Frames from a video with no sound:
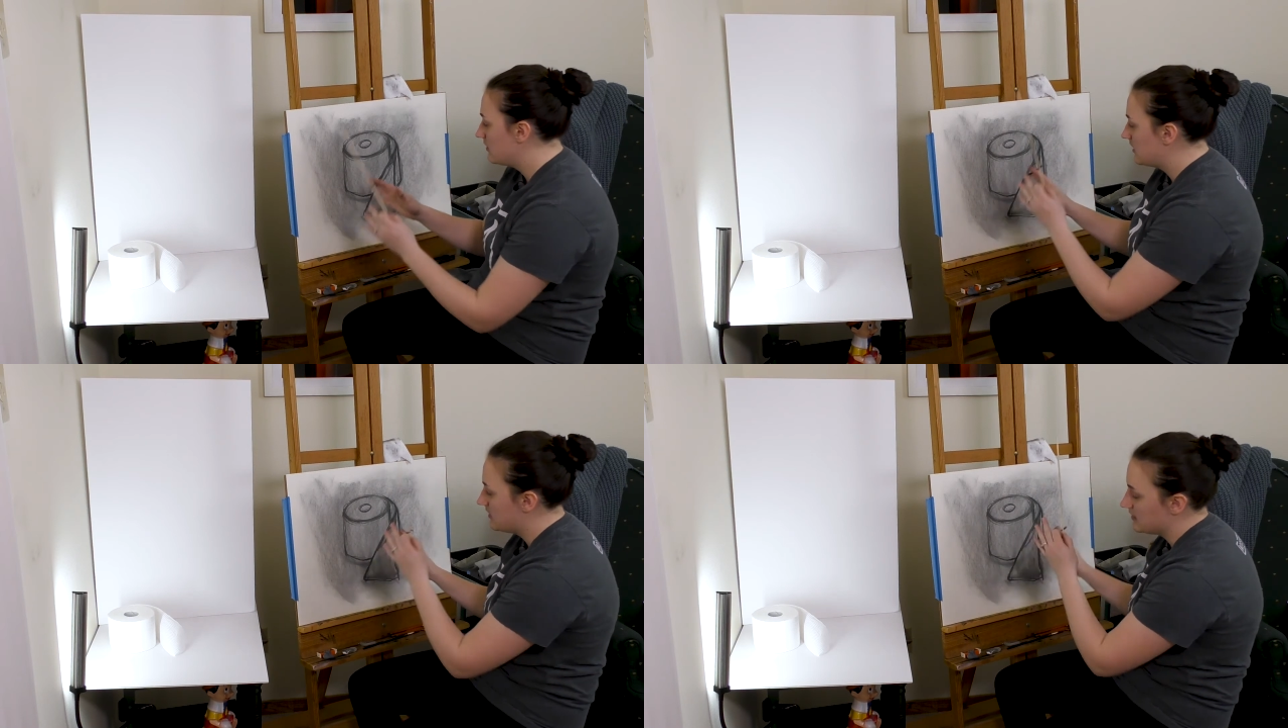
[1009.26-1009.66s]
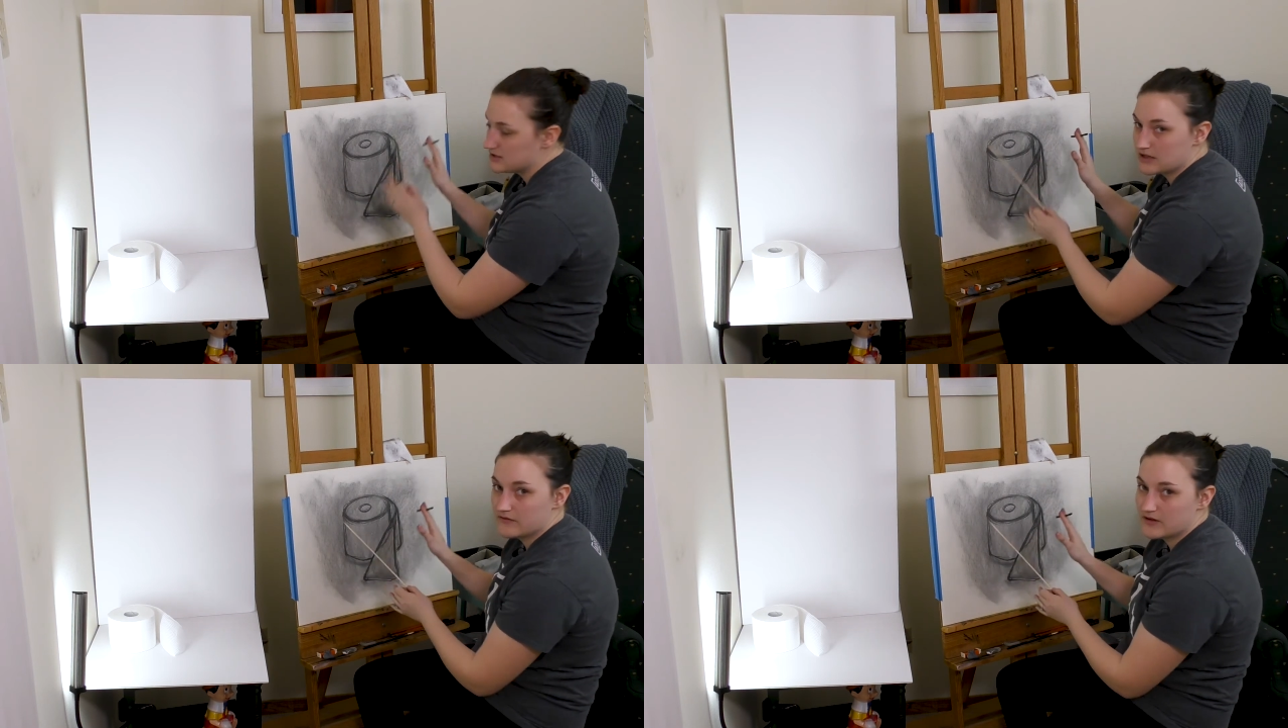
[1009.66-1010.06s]
get an
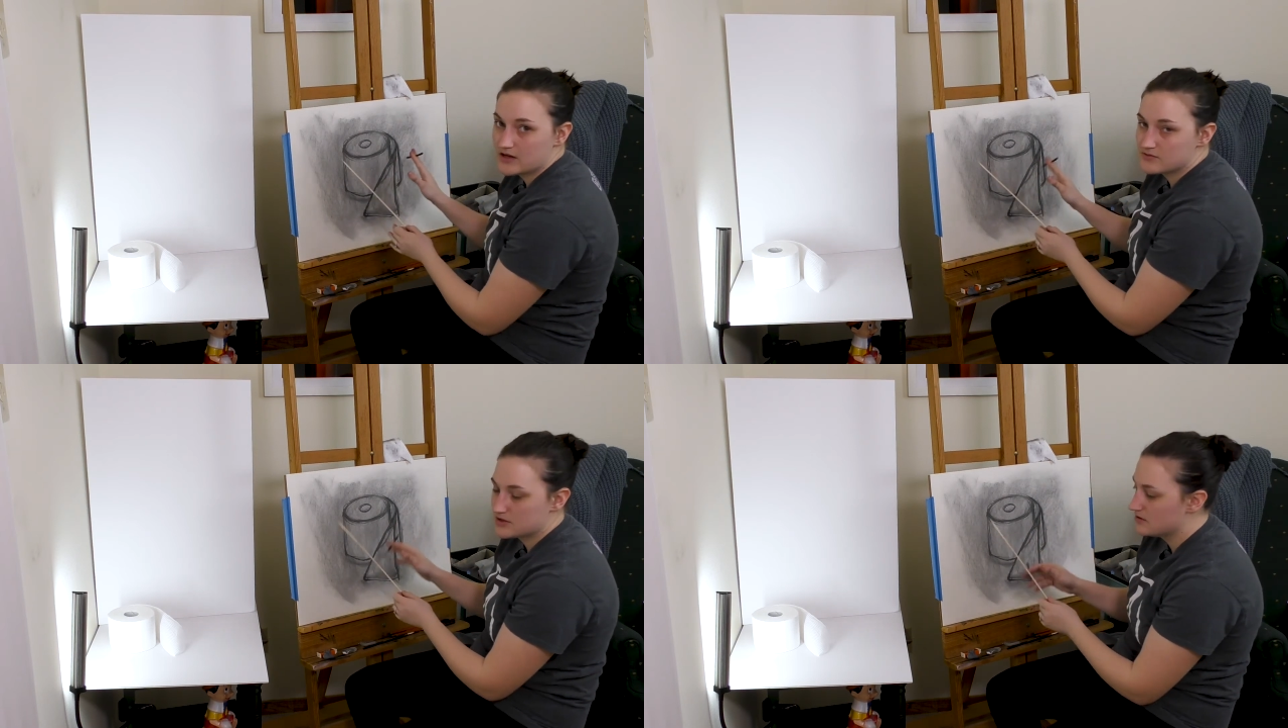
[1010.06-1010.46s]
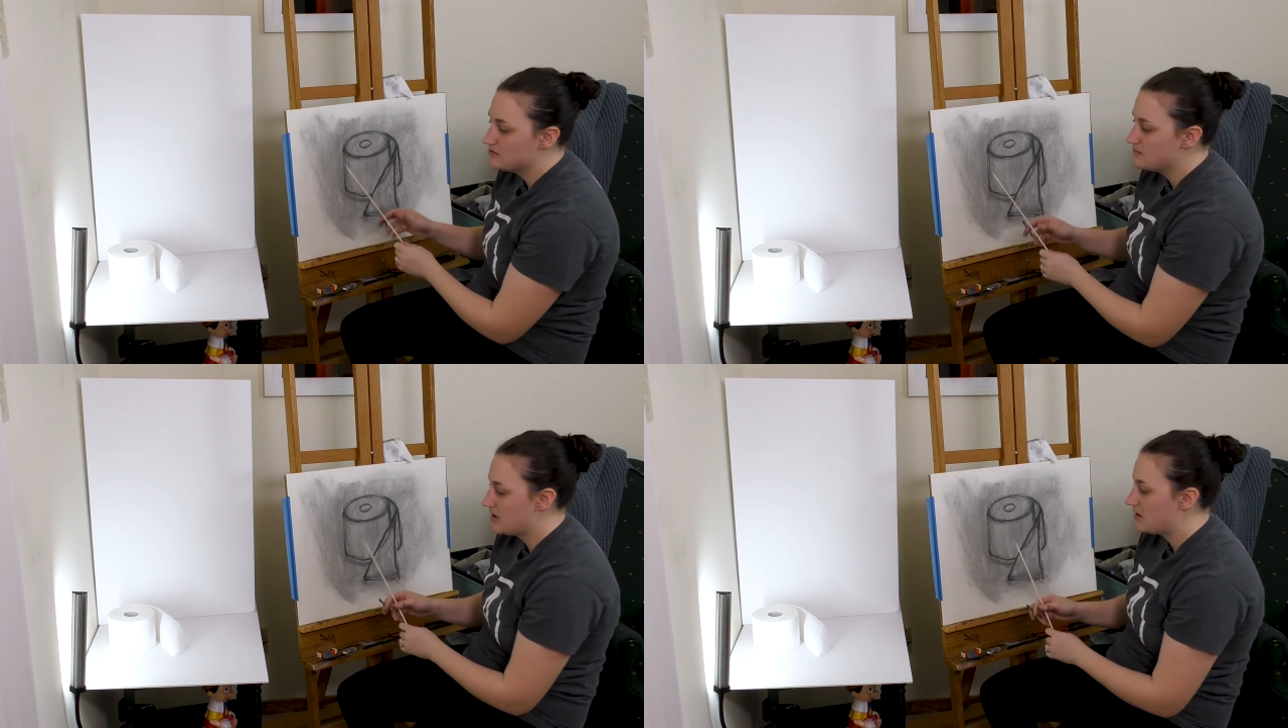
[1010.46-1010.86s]
idea of the object on the
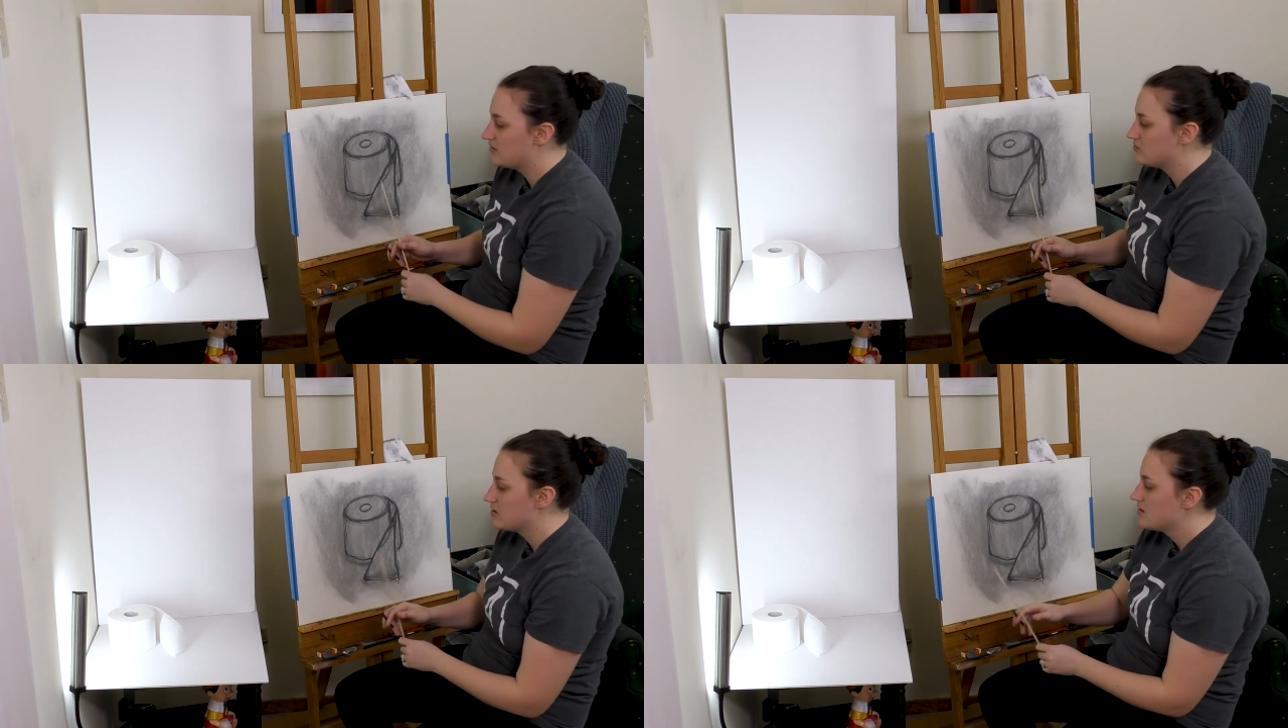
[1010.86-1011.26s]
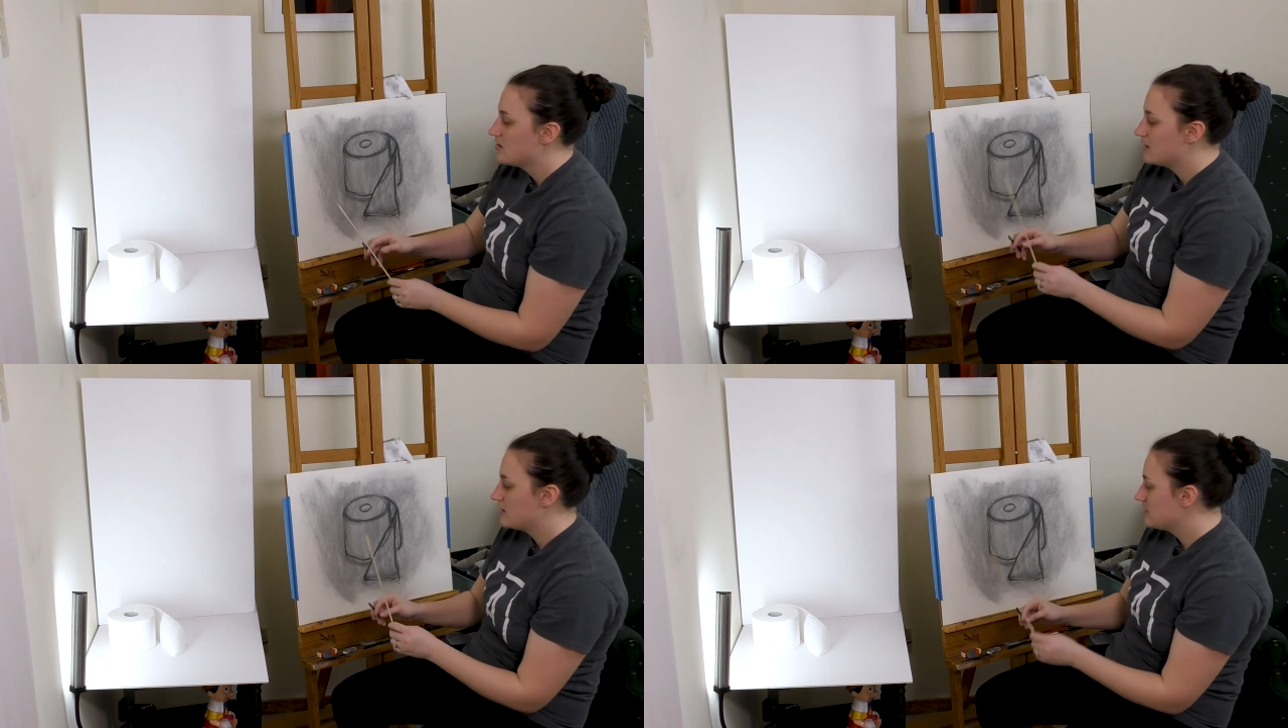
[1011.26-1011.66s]
page,
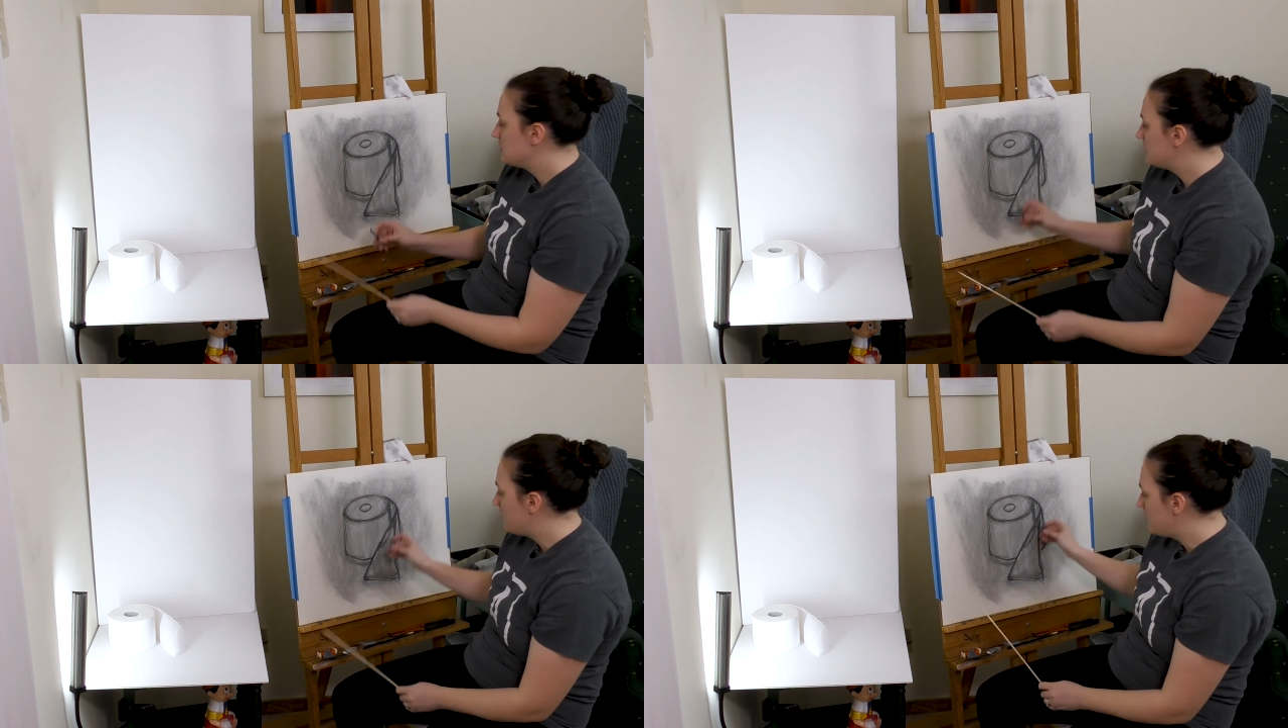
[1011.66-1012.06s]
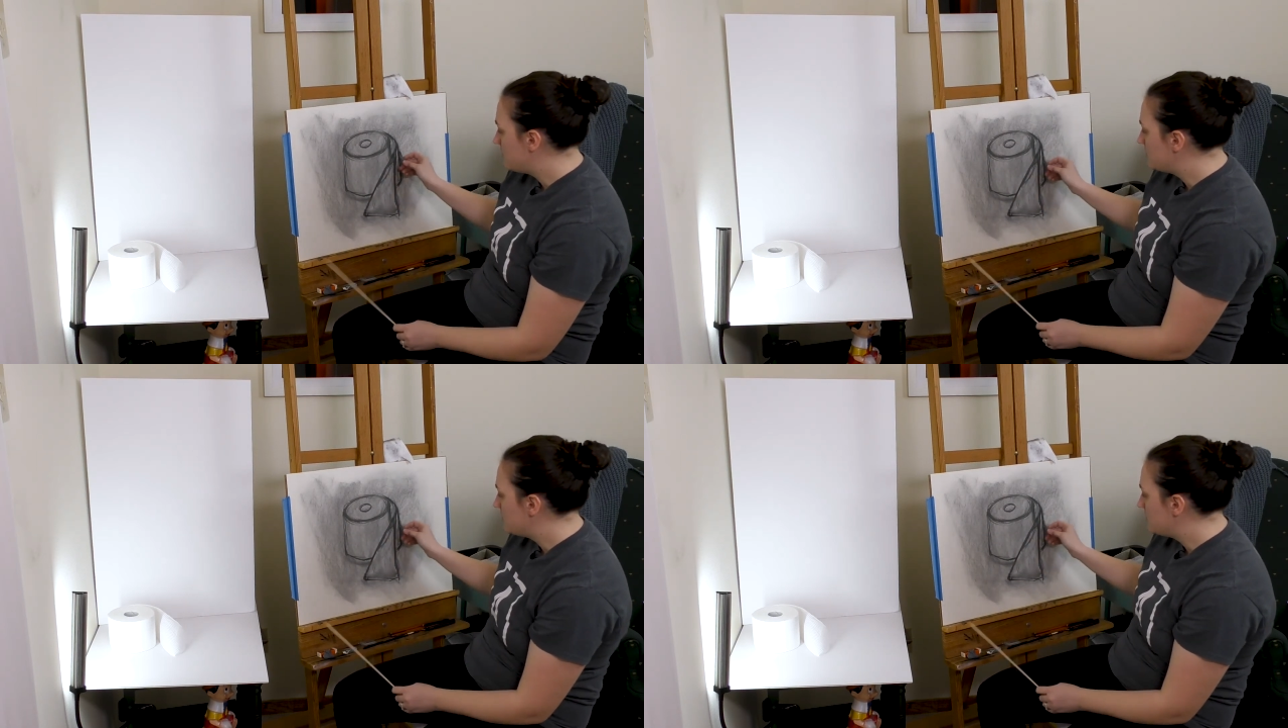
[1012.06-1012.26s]
get an idea of all the